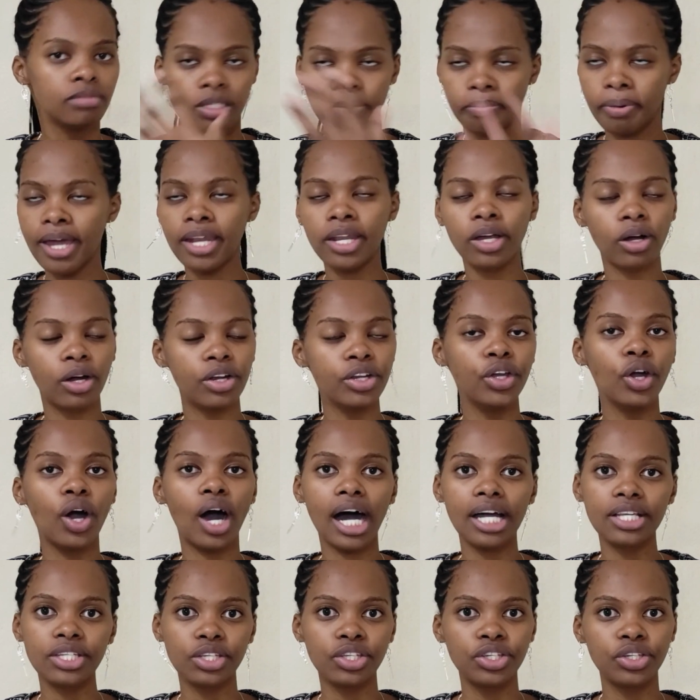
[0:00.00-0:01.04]
depending on your
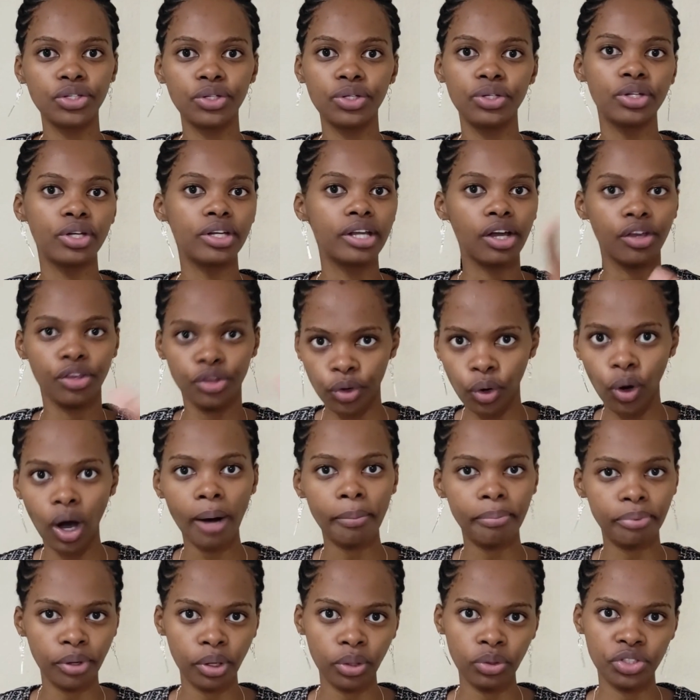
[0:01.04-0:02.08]
attitude and your
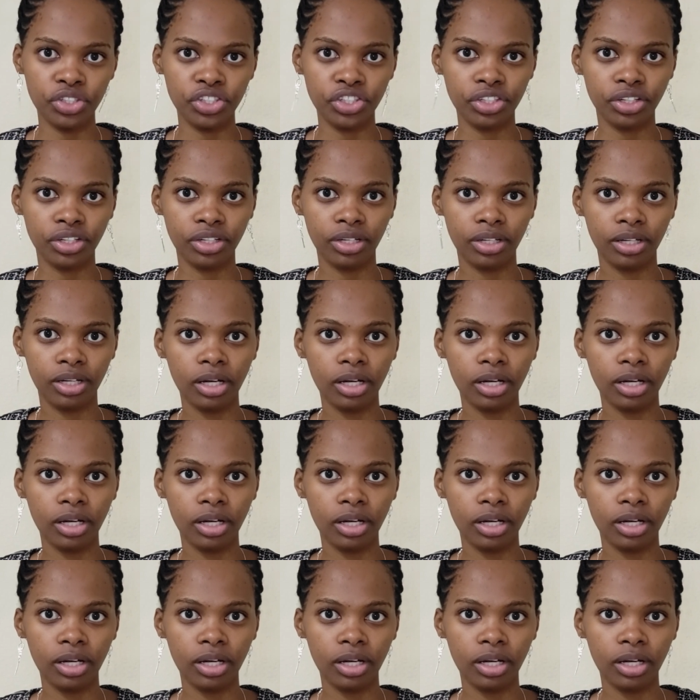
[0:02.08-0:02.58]
approach.